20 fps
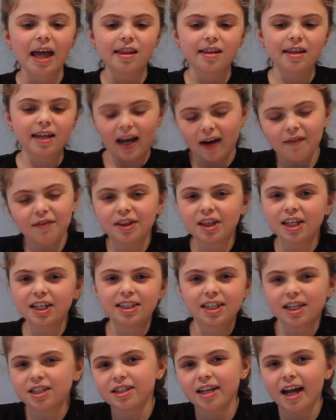that everything
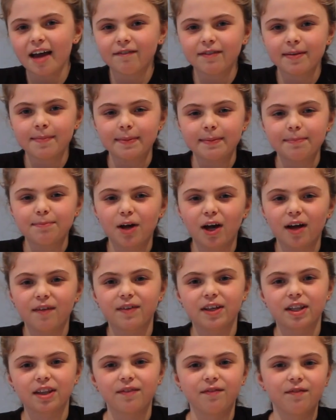doesn't have to be
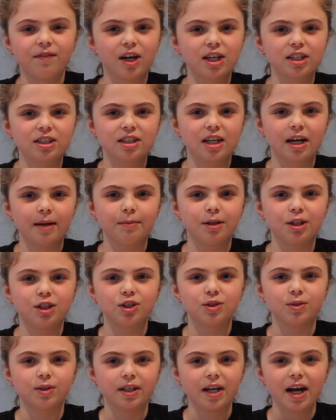perfect the first time you
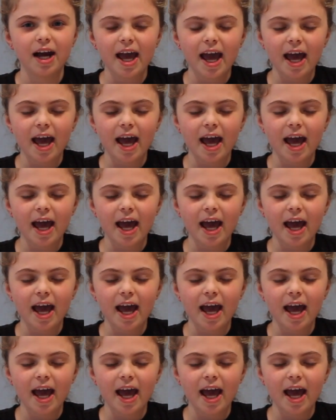do it,